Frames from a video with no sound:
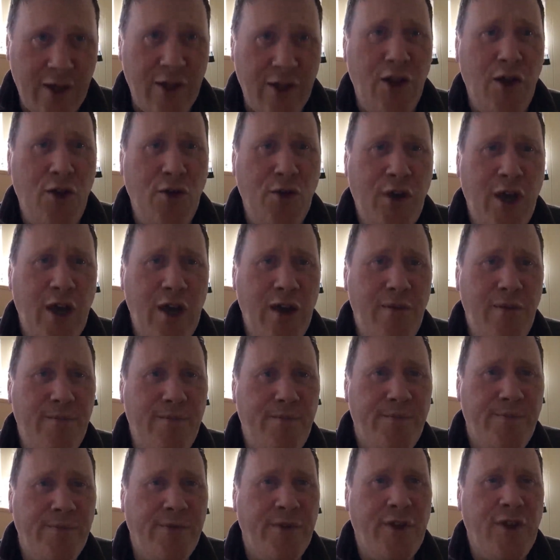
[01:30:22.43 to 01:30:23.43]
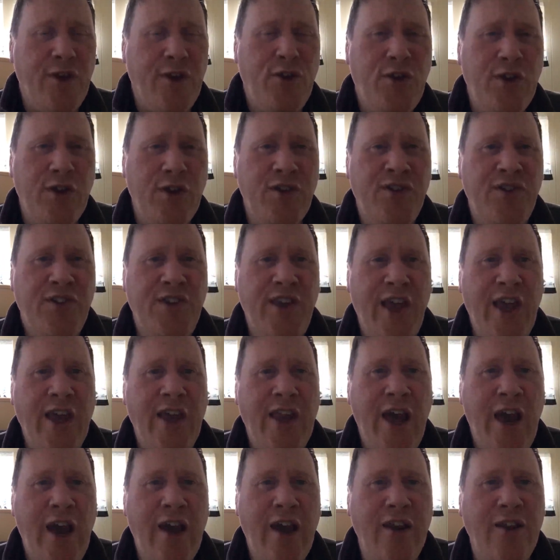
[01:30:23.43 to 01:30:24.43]
Luca, you can
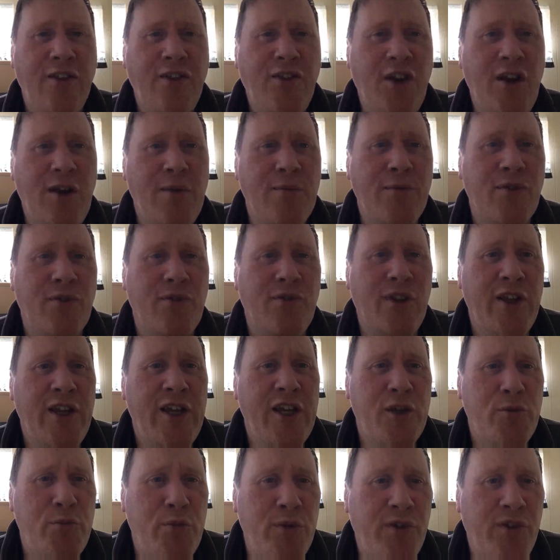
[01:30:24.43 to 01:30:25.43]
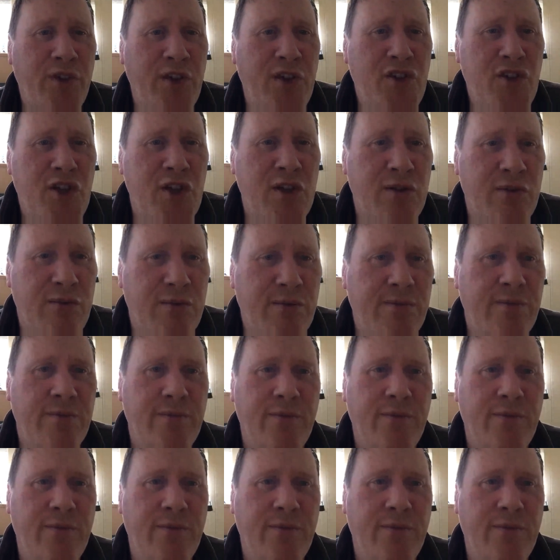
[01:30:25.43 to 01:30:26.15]
say that in terms of league position.